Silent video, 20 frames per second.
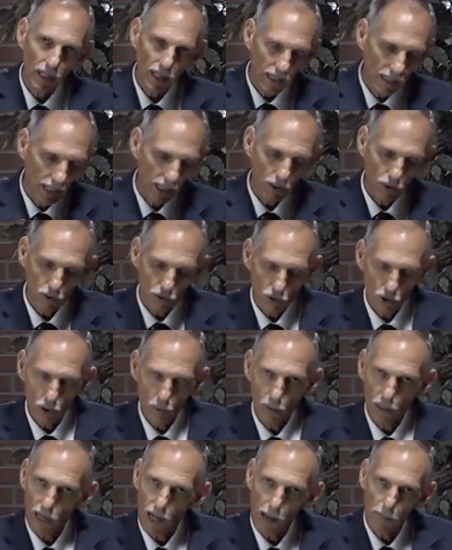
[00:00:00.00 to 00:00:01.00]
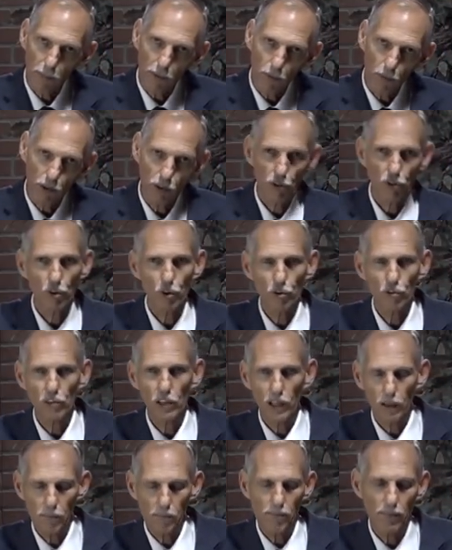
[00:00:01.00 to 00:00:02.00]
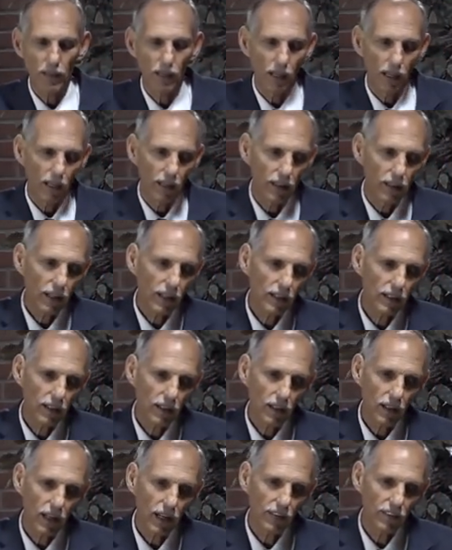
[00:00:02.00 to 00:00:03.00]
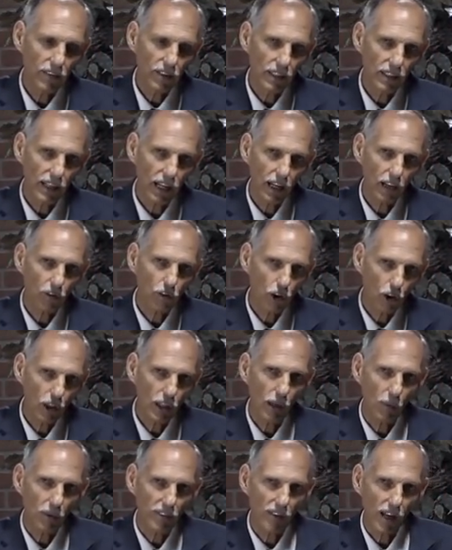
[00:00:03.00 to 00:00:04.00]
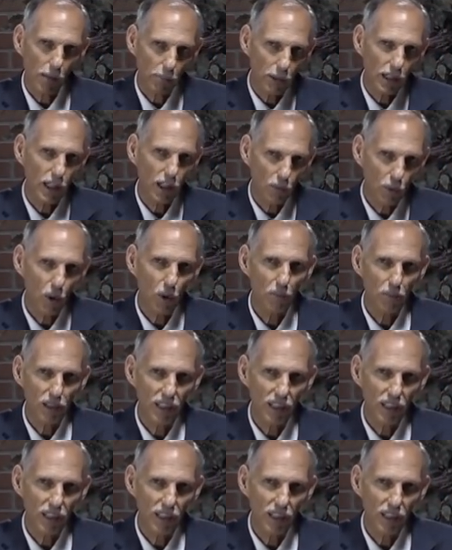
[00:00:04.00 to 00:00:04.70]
and I understood what happened with Jerusalem, then God said, now let's look at what's happening in Rome